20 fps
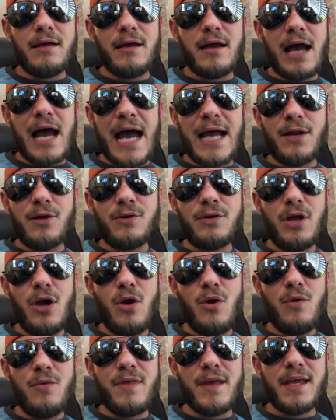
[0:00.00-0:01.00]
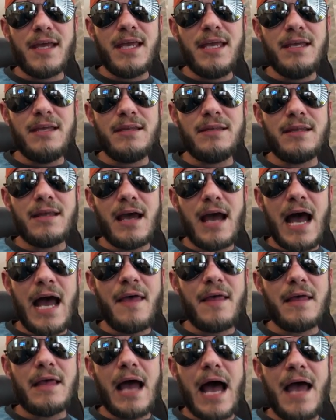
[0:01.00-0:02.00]
I don't know that
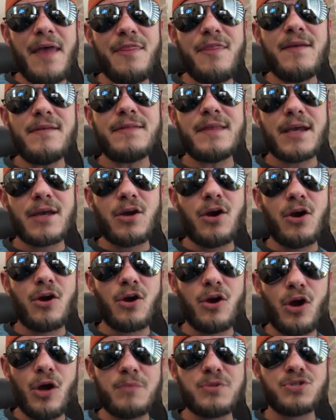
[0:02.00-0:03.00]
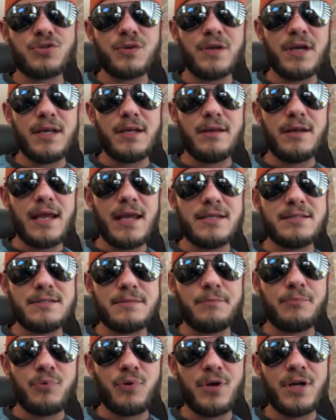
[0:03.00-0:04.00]
I think that Kirk Herbstreit is
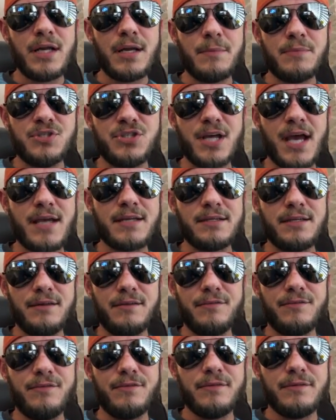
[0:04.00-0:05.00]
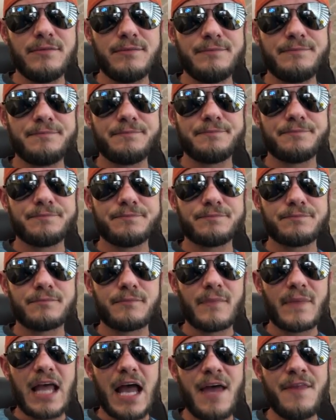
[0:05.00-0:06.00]
pretty objective.
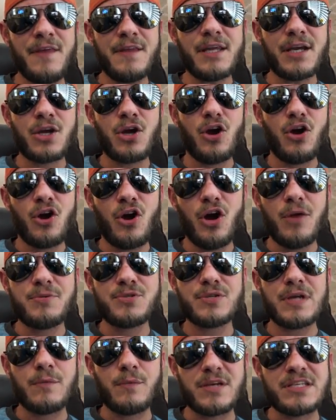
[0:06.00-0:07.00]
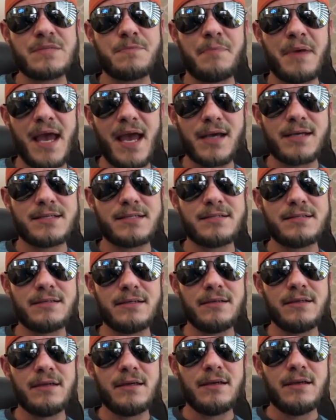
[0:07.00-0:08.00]
I think that Kirk Herbstreit respects
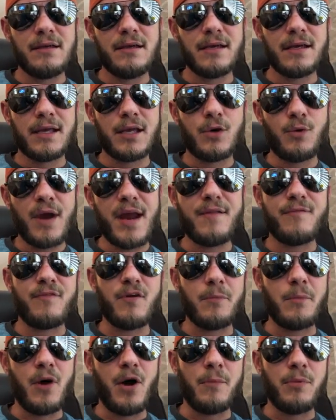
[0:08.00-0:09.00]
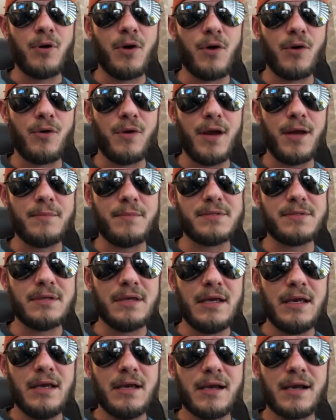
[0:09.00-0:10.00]
great football programs
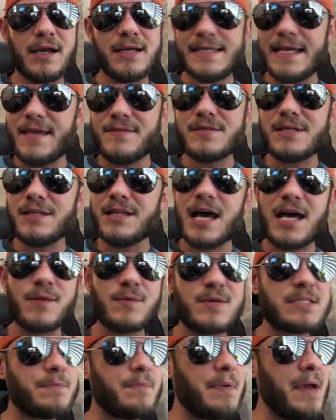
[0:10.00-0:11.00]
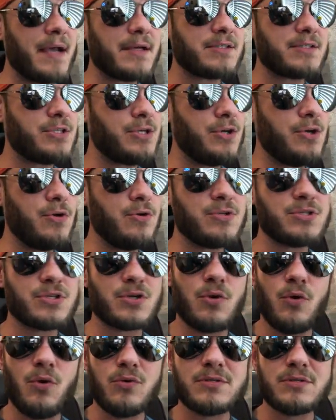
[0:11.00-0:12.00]
because he gives a lot of respect to
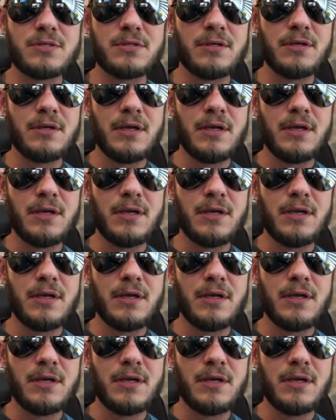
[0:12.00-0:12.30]
schools.